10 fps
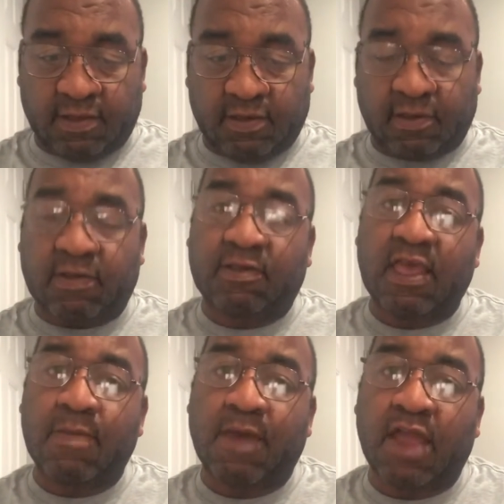is a
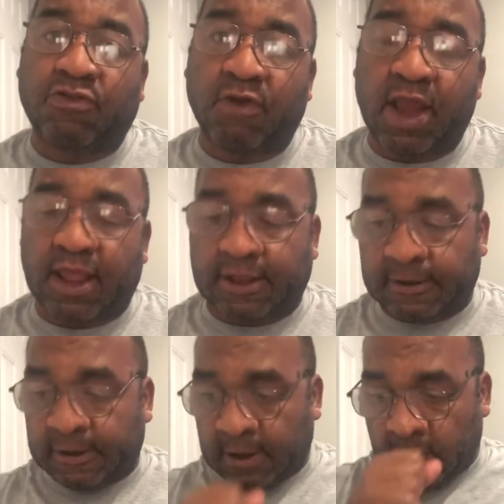CMA training,
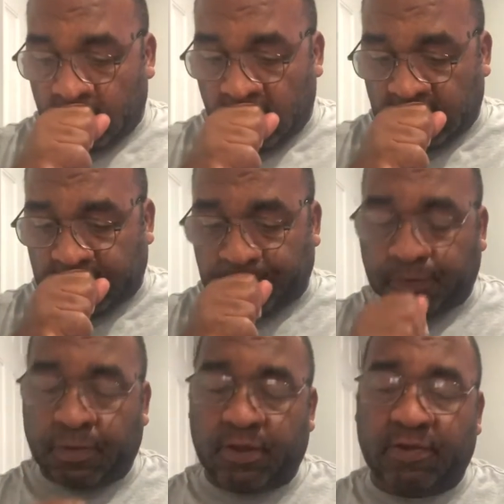
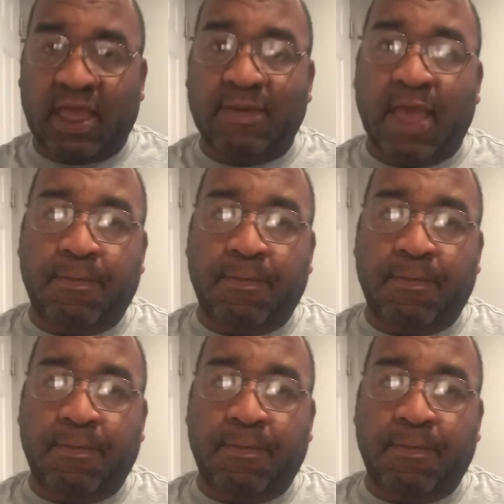CMA